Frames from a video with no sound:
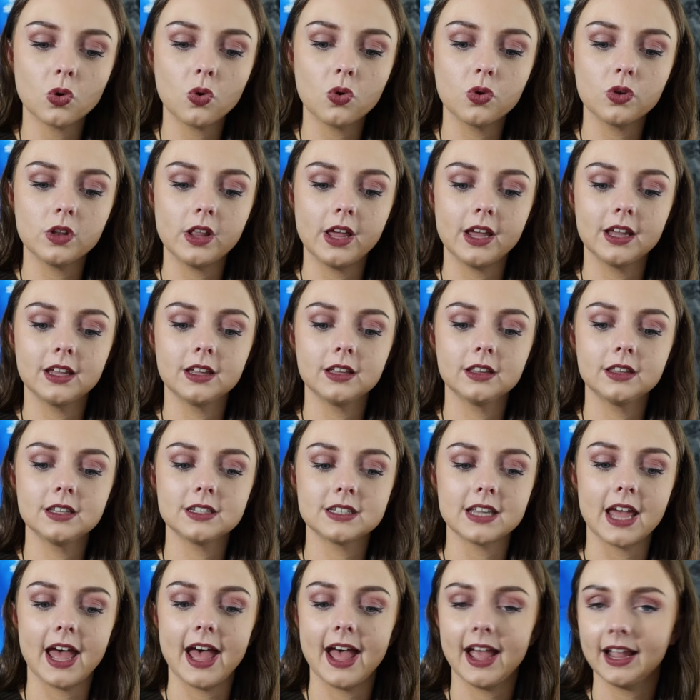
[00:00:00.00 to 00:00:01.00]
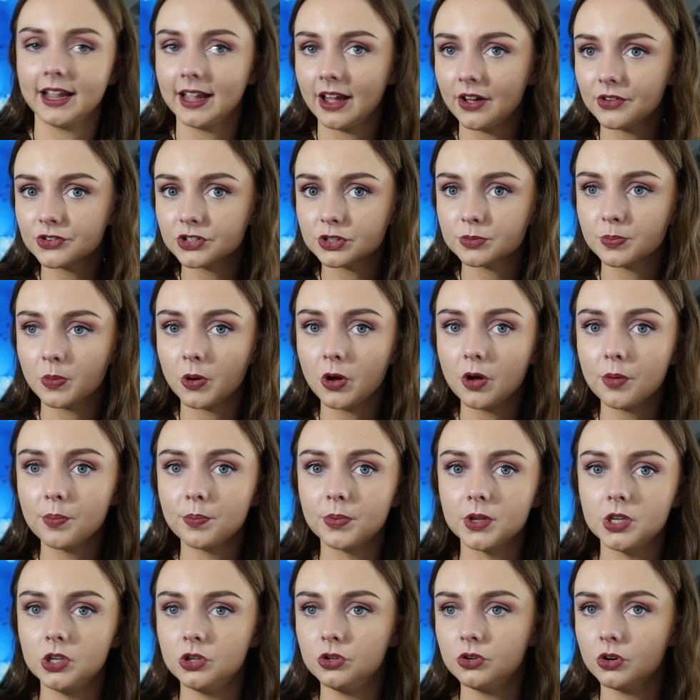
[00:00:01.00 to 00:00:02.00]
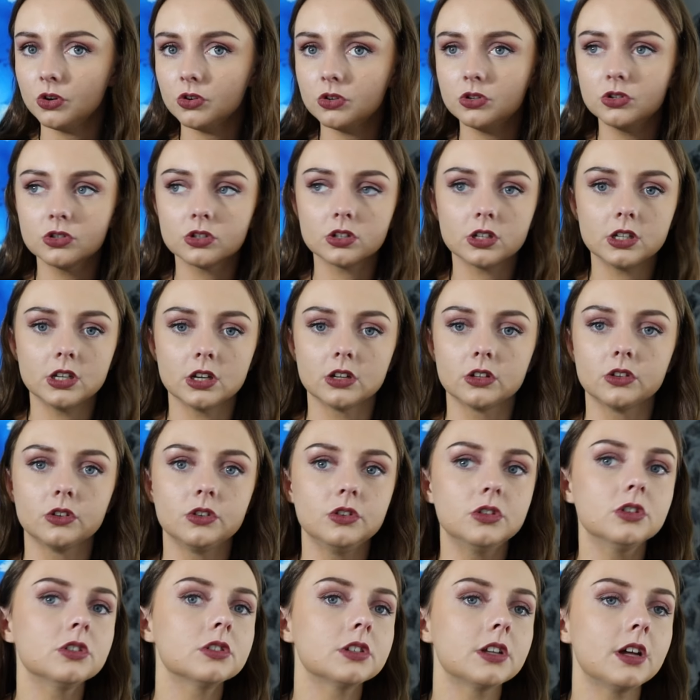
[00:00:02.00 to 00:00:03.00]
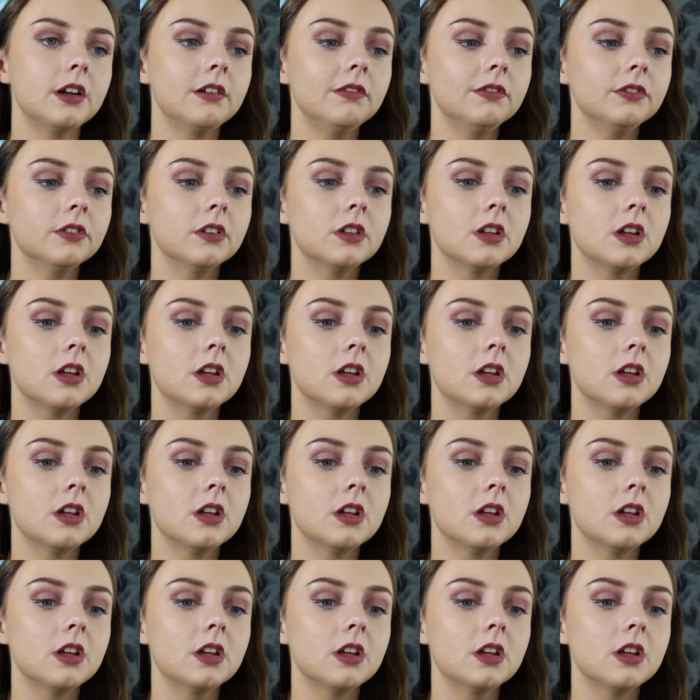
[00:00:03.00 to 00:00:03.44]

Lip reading: or like there's a hangout spot, but you don't usually include yourself.